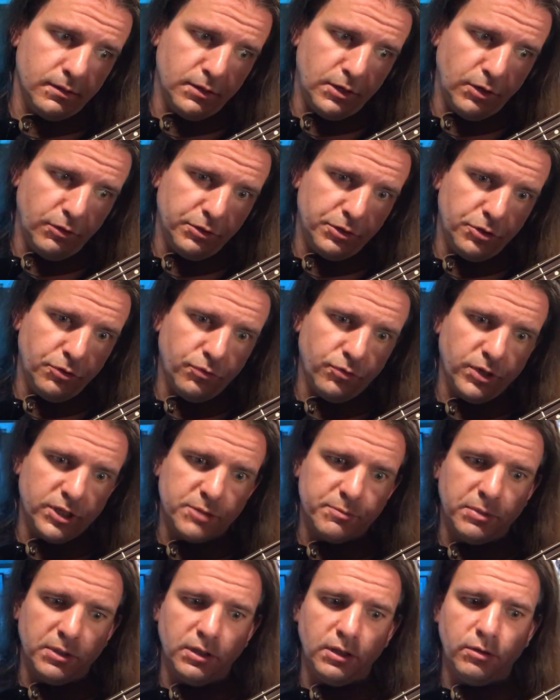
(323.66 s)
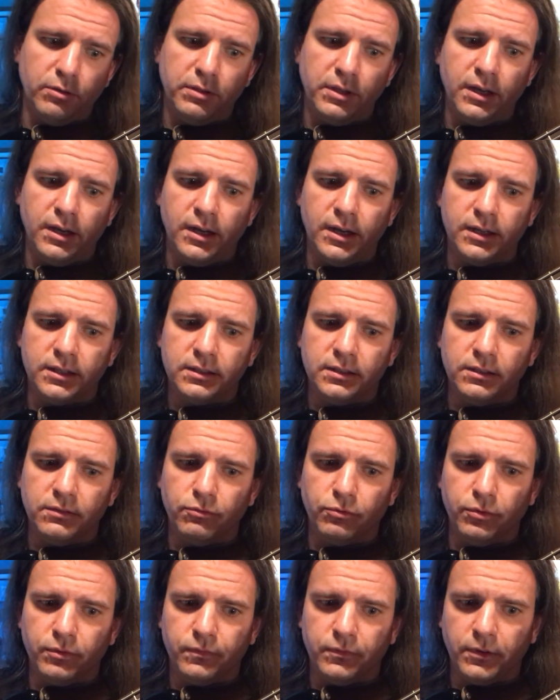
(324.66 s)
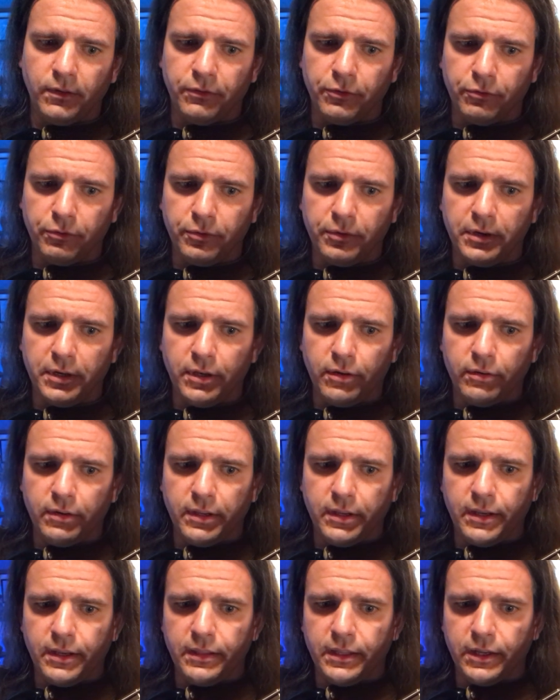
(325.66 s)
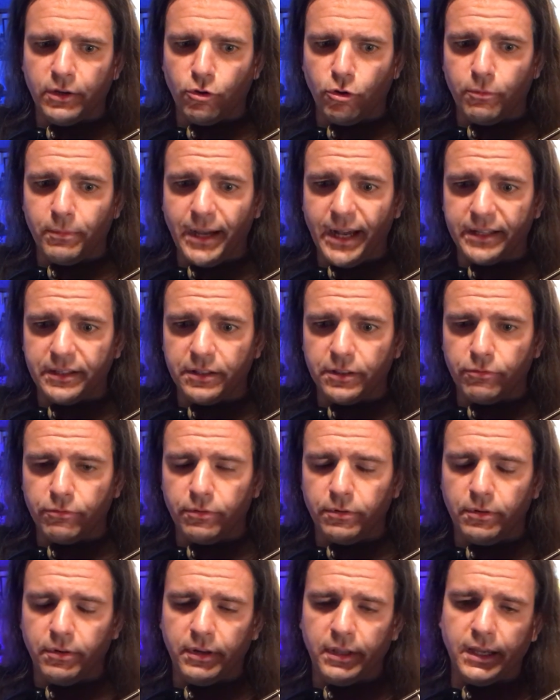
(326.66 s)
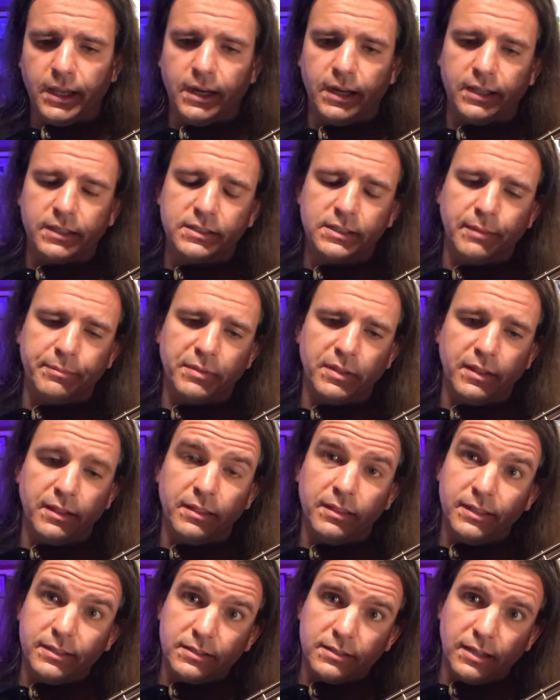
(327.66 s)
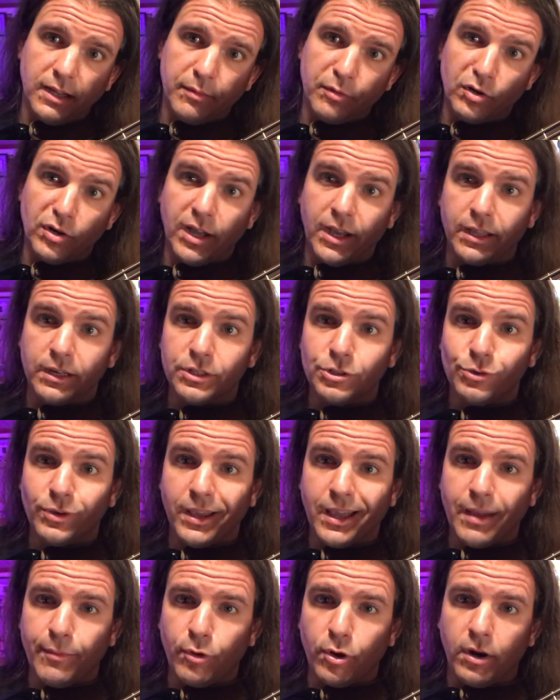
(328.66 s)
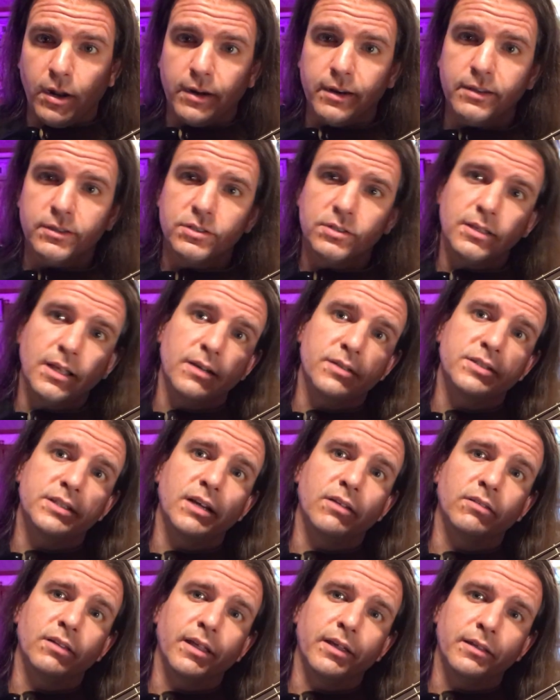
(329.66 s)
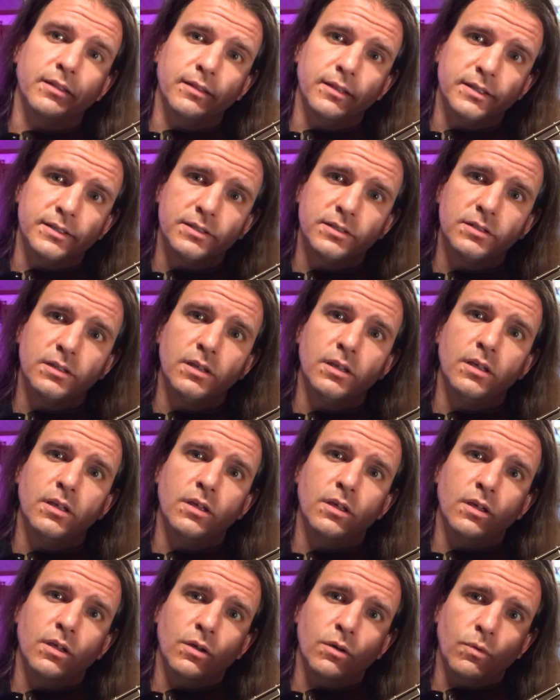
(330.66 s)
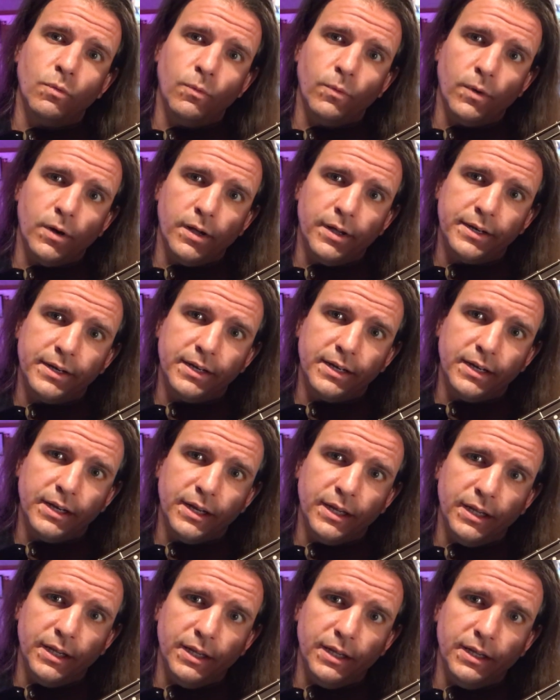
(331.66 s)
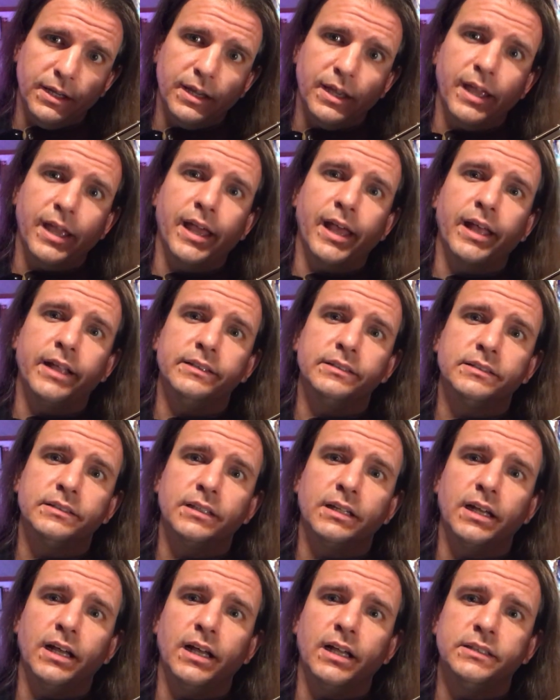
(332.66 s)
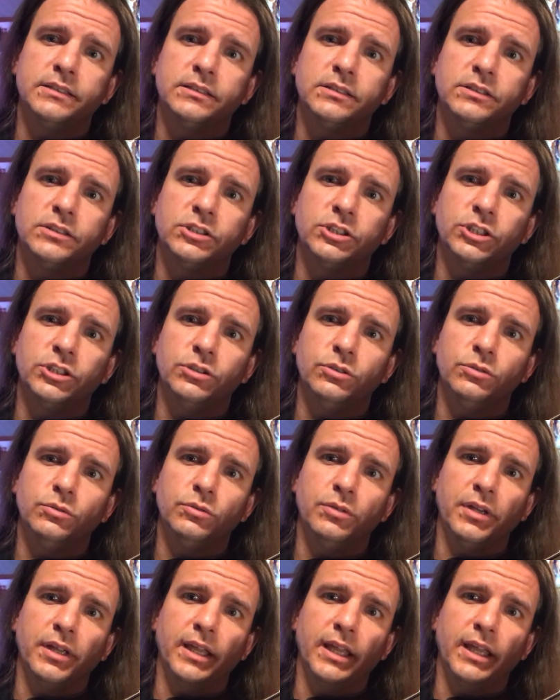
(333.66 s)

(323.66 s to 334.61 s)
note two frets below the octave of the root note, and then going back to the root note again, except that this time you're not gonna do a hammer-on. So that'll sound like this. One, E, and a, two,